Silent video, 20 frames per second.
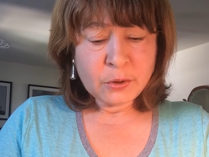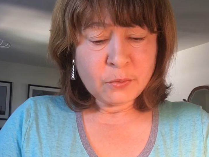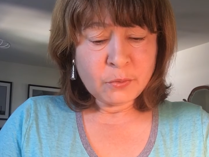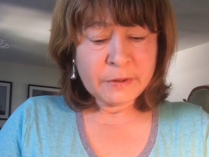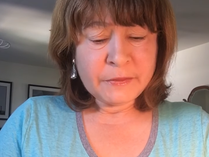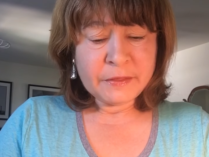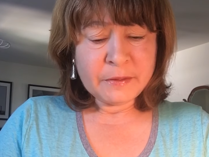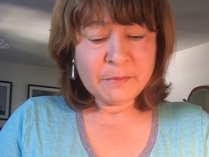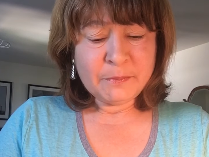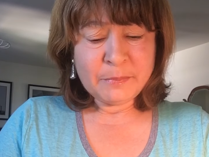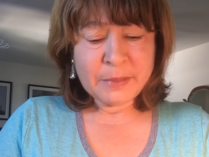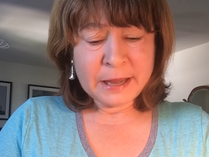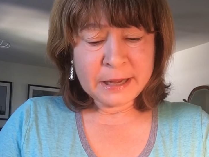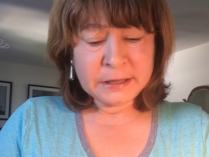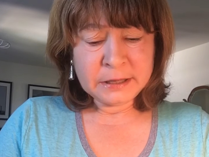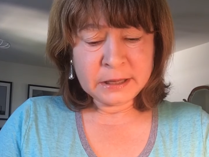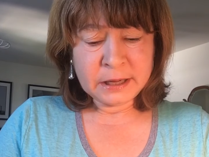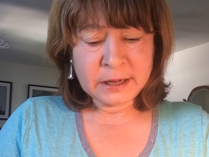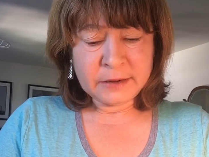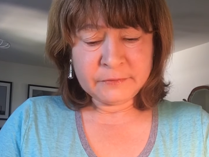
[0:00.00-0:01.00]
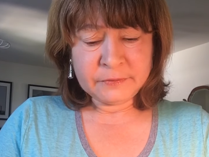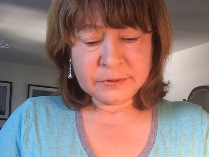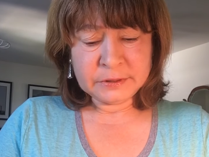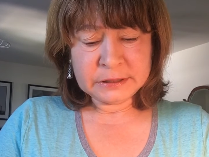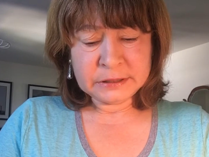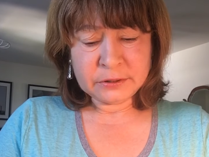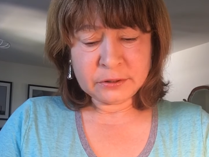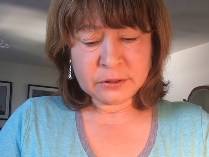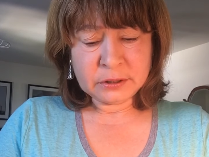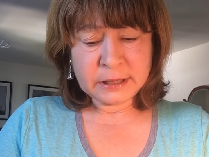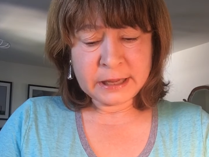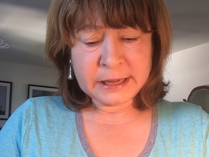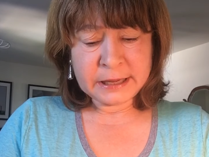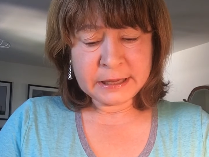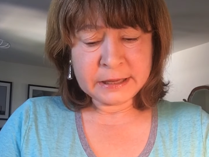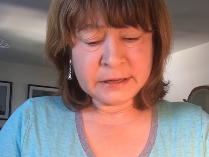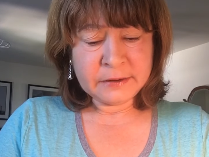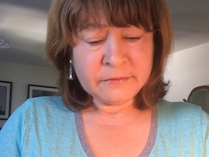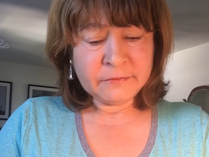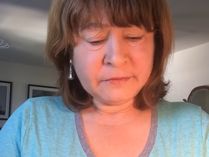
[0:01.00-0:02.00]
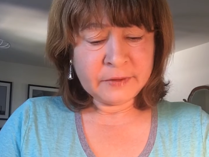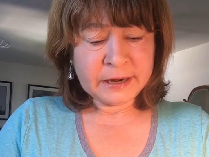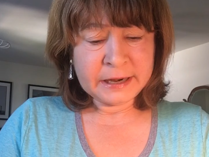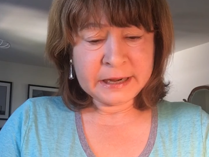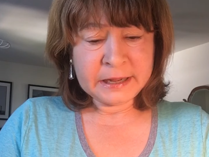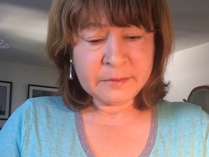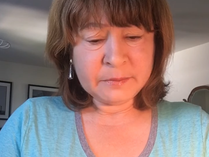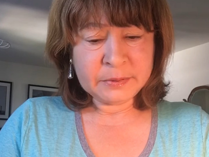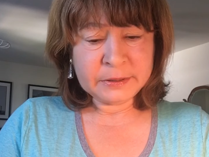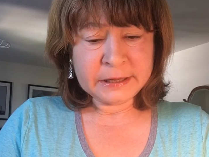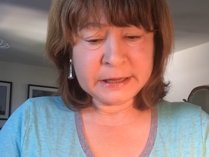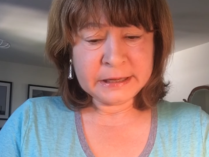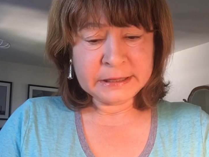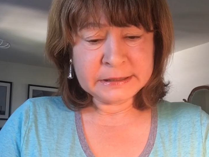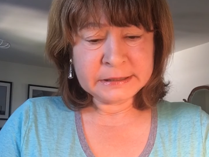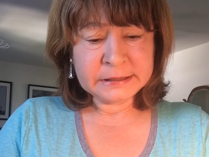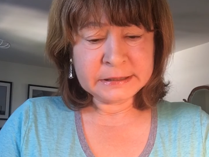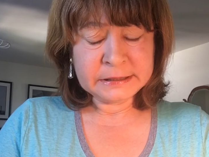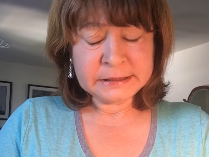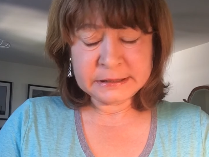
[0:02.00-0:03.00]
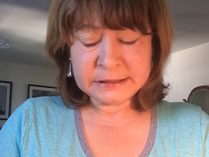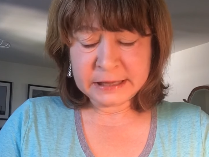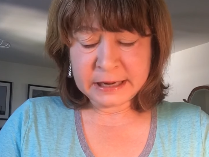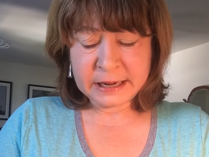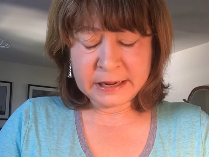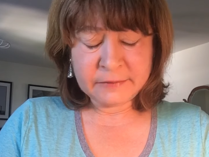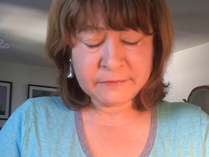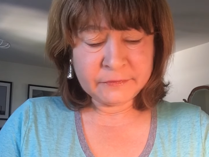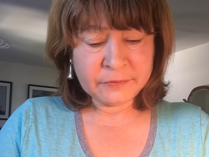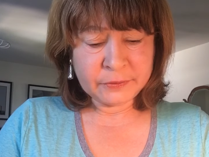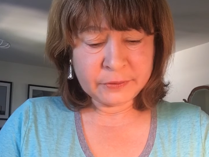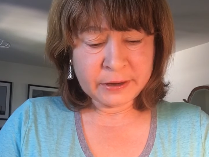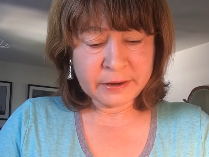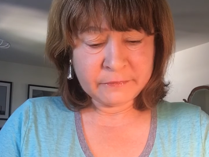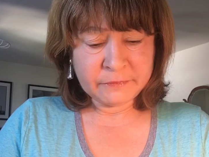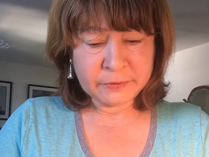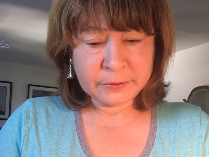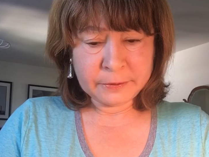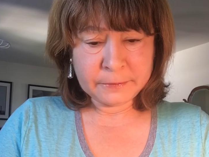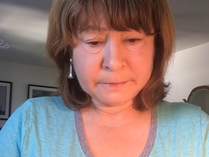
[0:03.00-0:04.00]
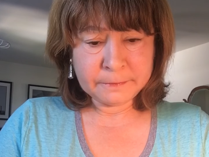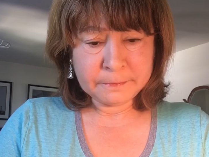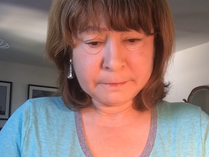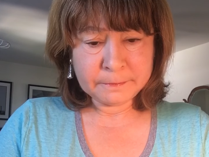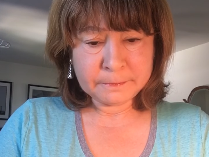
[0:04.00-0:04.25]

when the bed covers look like an inviting place to stay forever.